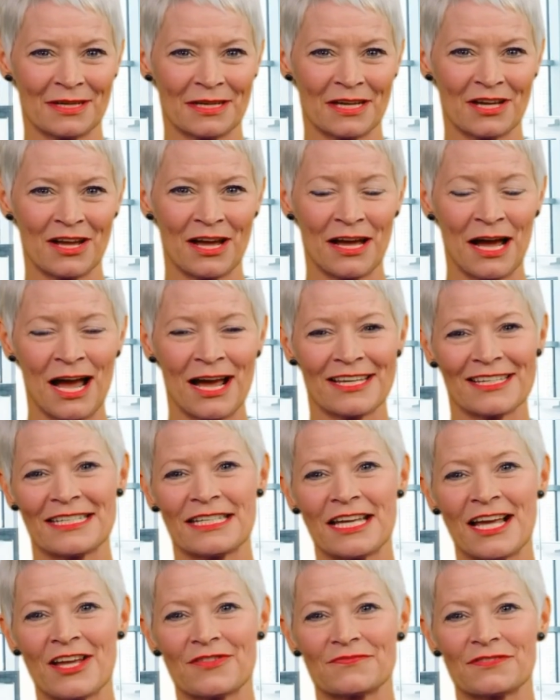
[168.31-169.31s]
It allows
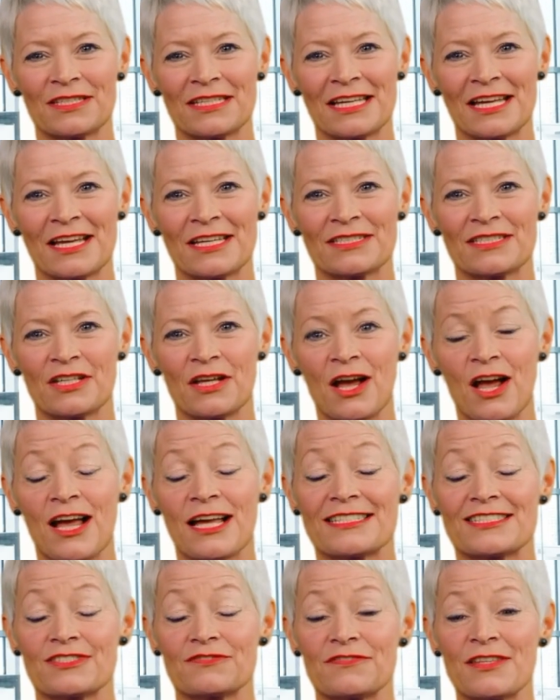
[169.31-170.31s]
the FDA to
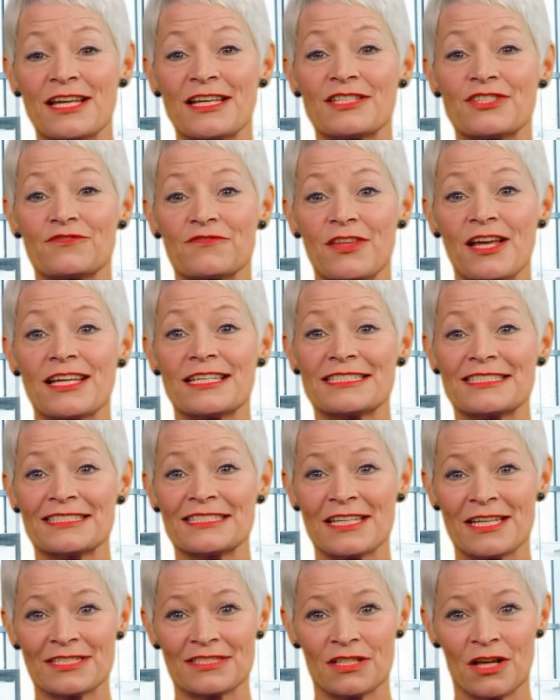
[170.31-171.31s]
classify a device
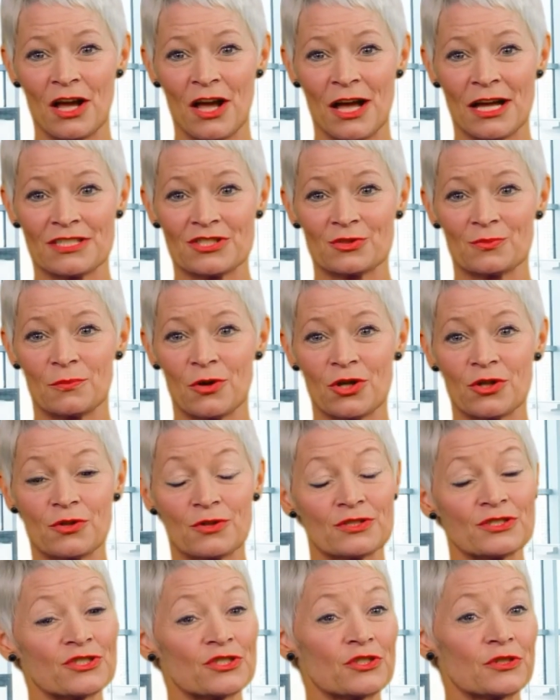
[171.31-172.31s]
as Class 1
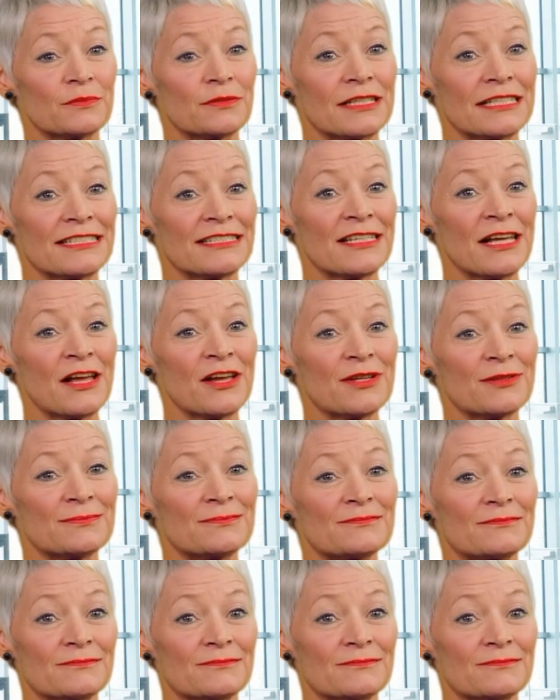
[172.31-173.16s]
or 2 based on